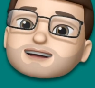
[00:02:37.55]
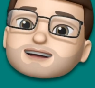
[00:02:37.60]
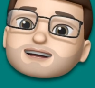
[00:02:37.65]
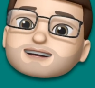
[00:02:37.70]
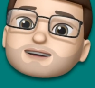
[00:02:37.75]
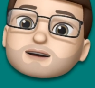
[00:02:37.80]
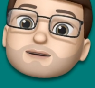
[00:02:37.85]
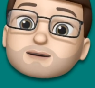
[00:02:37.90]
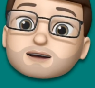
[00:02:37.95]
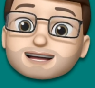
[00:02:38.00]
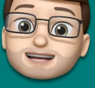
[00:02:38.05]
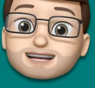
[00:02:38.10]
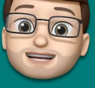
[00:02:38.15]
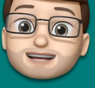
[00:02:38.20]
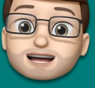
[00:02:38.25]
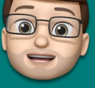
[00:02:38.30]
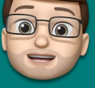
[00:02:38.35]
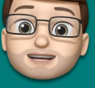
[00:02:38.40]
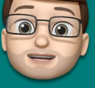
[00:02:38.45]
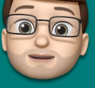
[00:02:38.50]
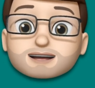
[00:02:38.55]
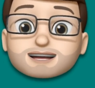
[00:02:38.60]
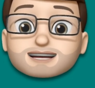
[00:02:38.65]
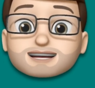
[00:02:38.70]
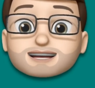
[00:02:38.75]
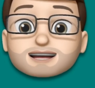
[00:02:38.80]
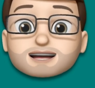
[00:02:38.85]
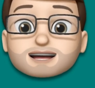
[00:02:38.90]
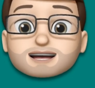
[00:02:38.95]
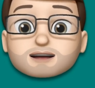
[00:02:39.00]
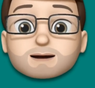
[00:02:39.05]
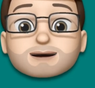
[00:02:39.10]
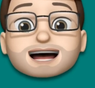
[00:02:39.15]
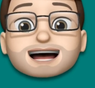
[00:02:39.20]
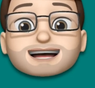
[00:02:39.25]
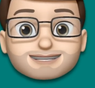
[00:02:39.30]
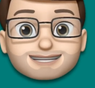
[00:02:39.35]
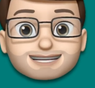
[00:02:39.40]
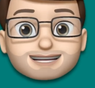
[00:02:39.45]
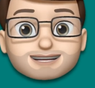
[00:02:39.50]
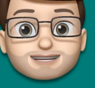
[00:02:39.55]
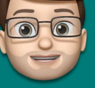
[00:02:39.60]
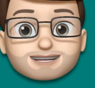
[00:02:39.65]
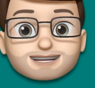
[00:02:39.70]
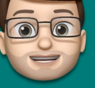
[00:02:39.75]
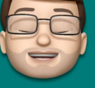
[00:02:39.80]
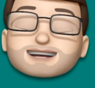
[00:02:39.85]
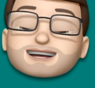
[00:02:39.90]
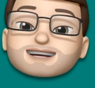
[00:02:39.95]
so I'm going to change my slide background